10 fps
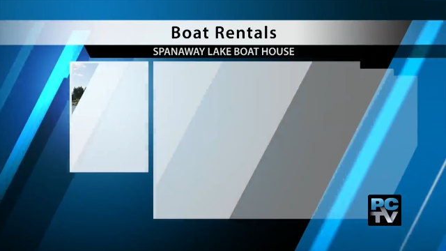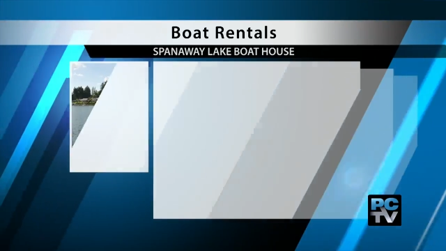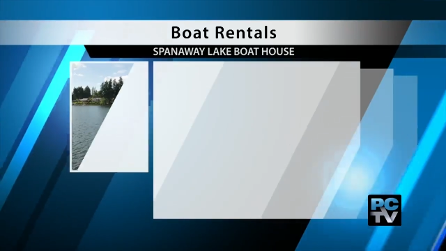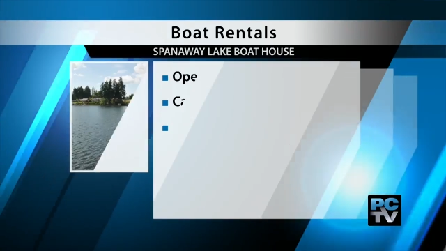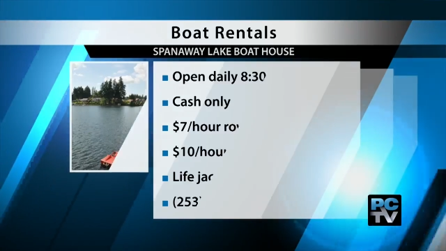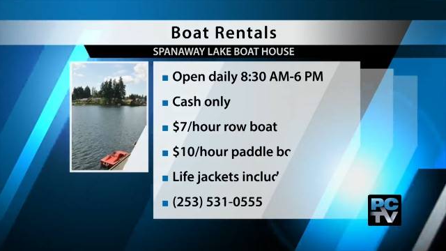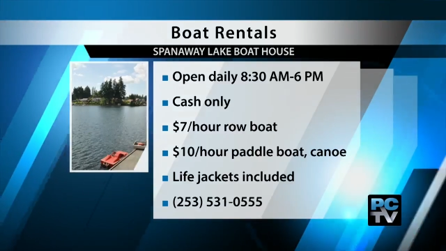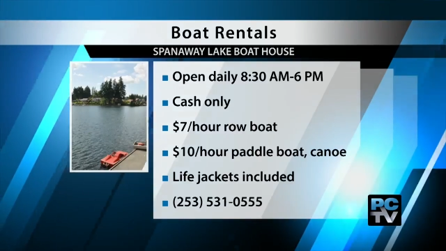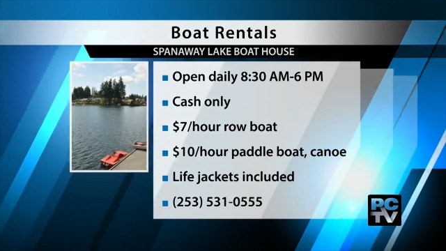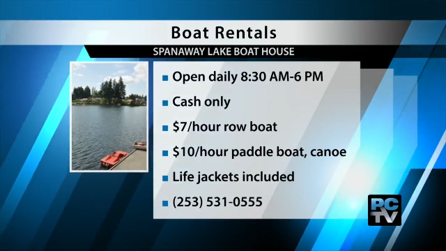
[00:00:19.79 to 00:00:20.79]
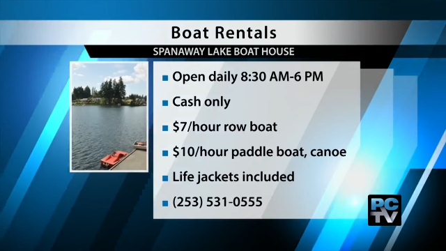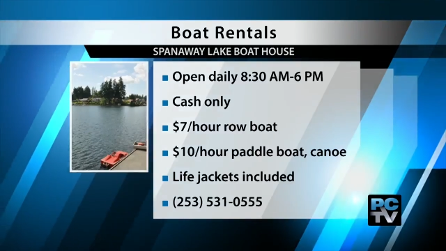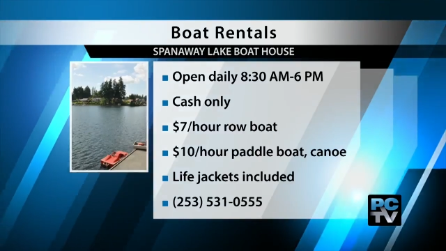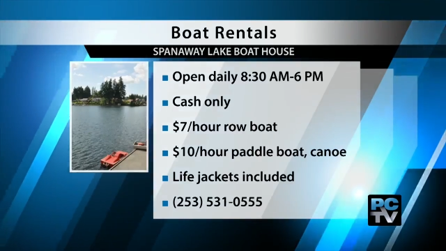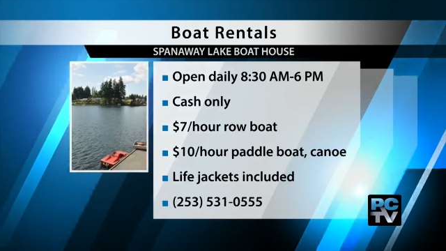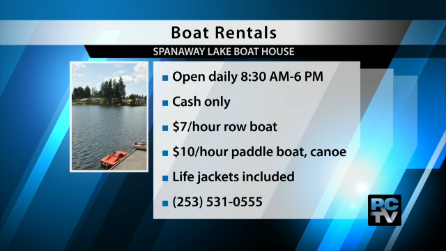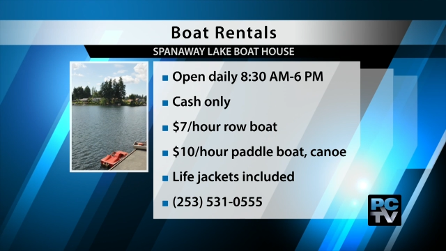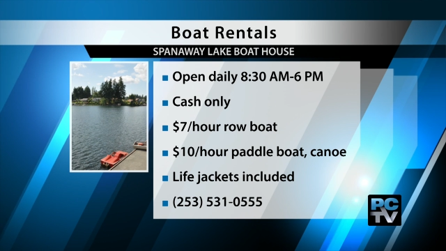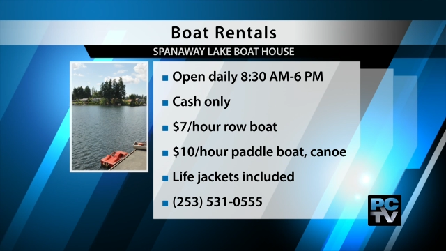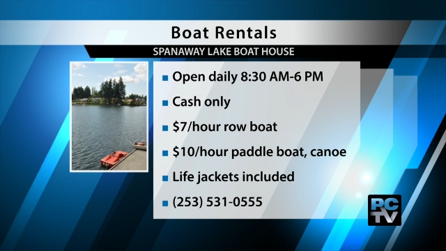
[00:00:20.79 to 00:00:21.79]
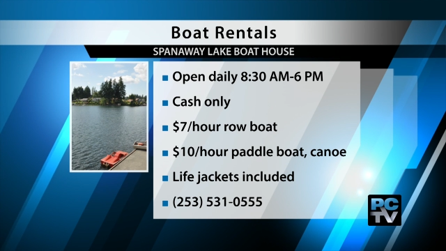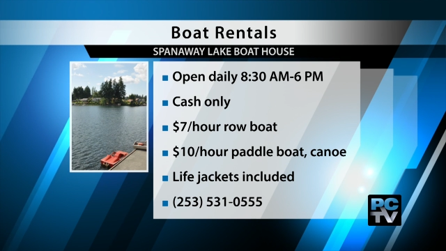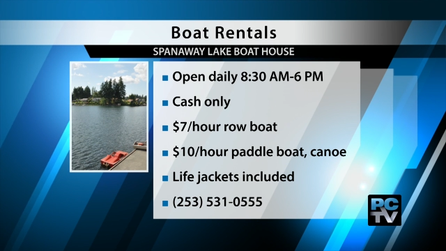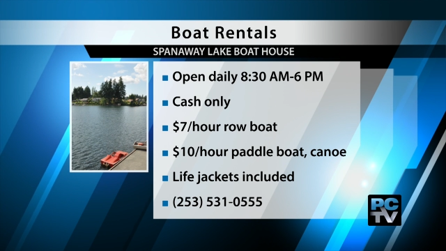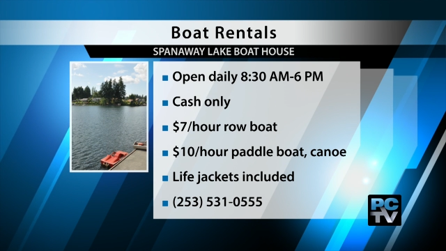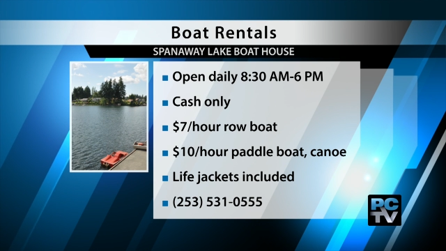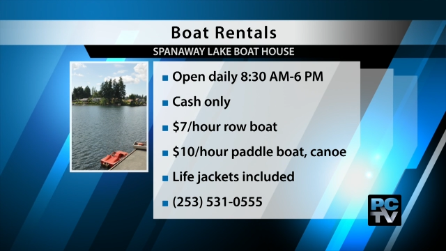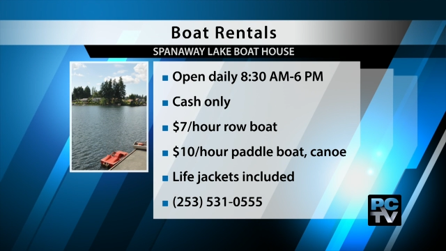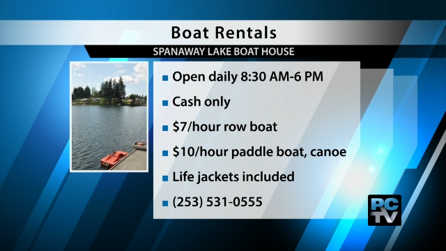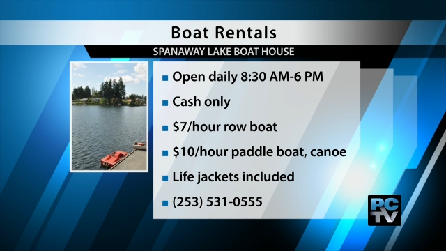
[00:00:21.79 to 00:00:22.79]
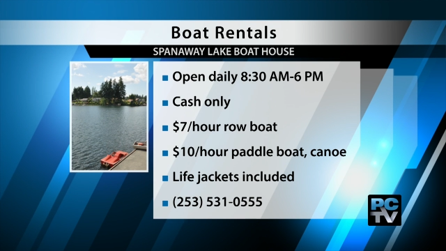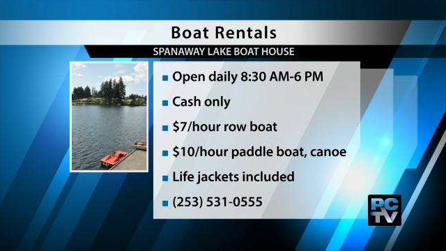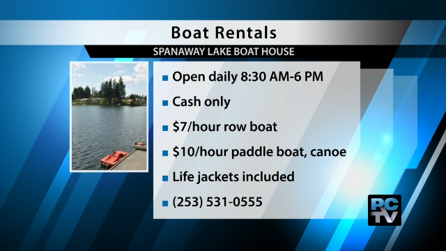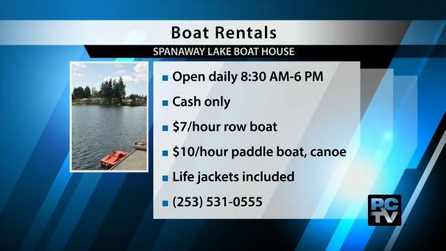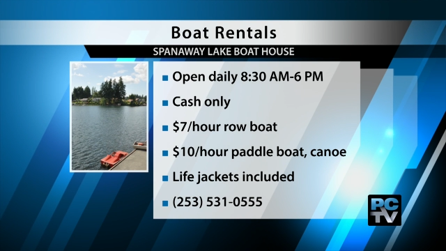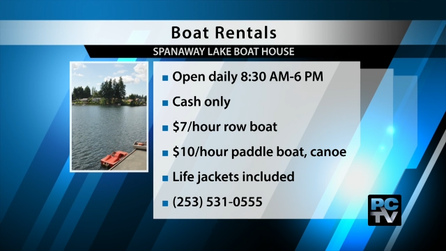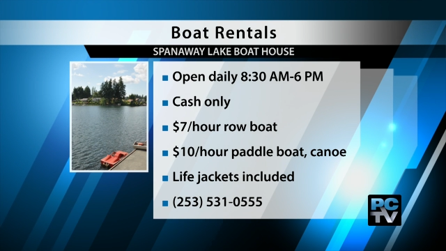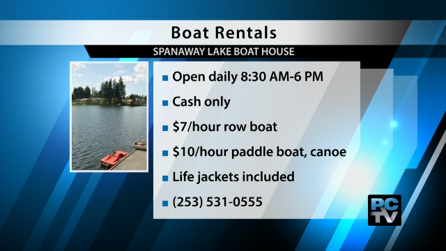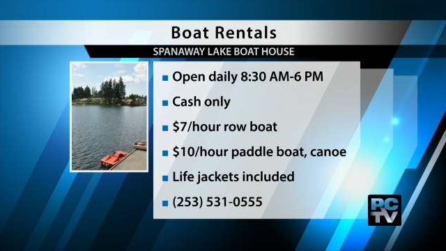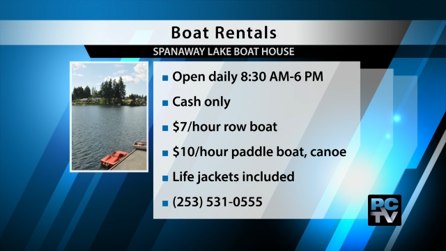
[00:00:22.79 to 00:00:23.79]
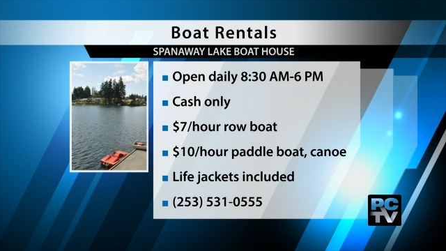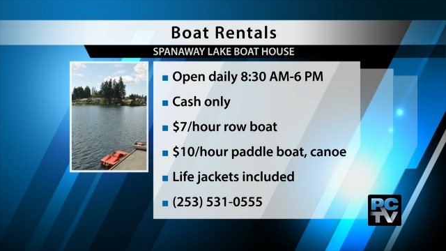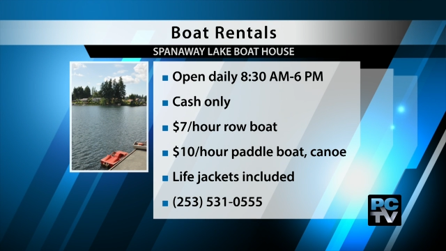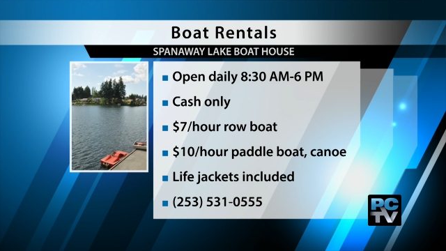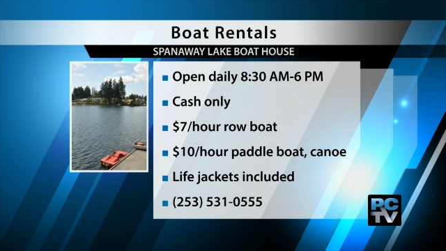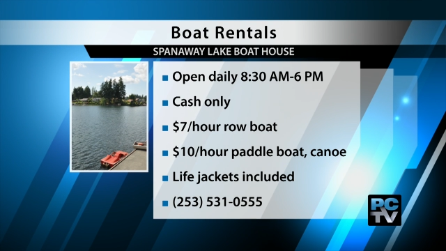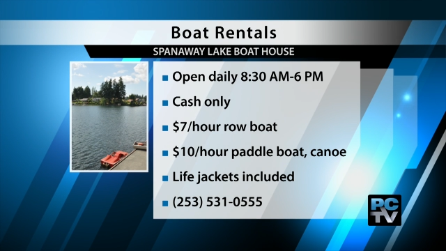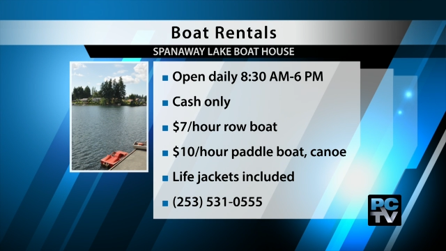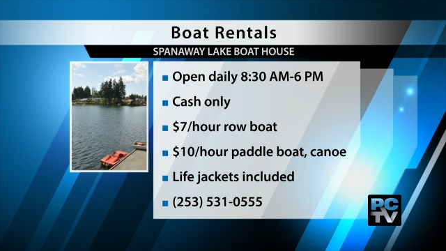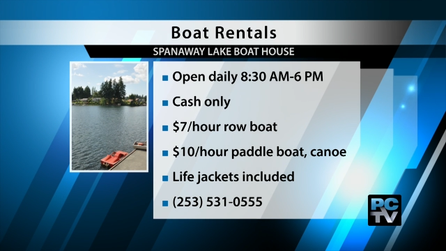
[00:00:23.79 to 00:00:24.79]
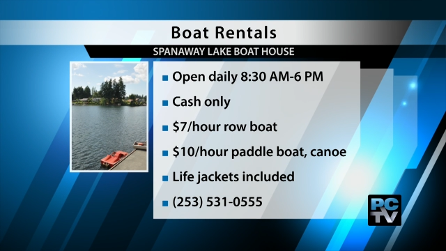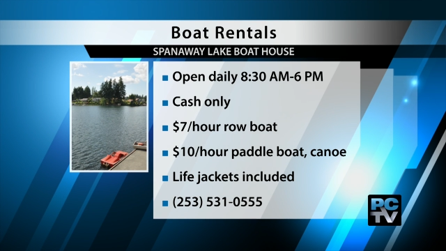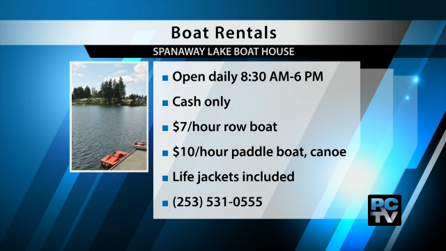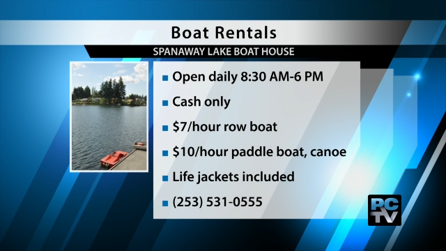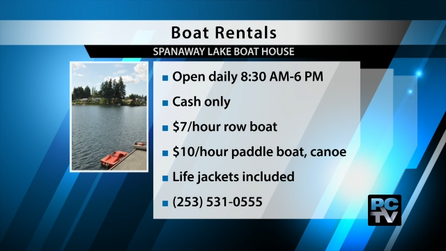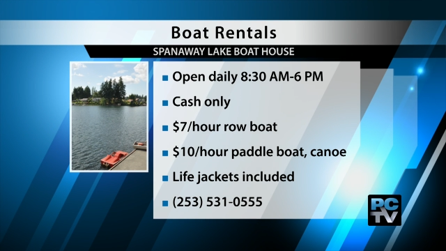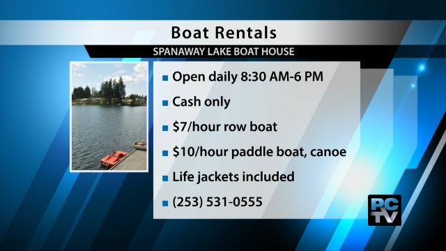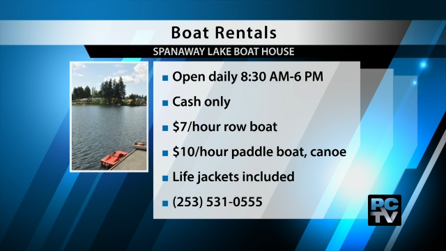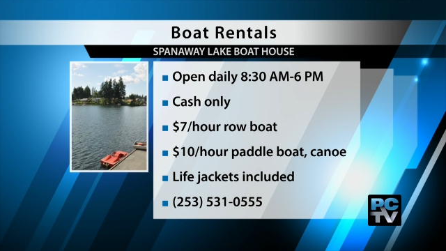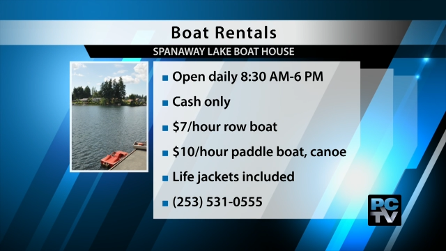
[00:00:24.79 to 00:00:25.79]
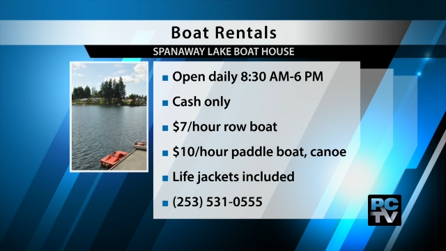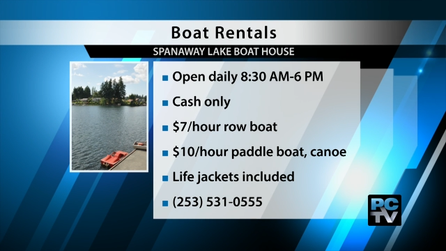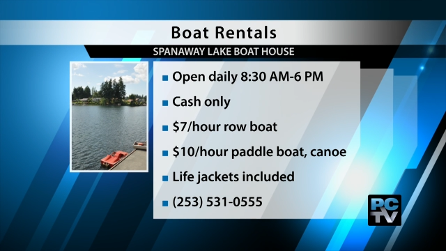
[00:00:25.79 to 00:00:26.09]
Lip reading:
(no speaker visible)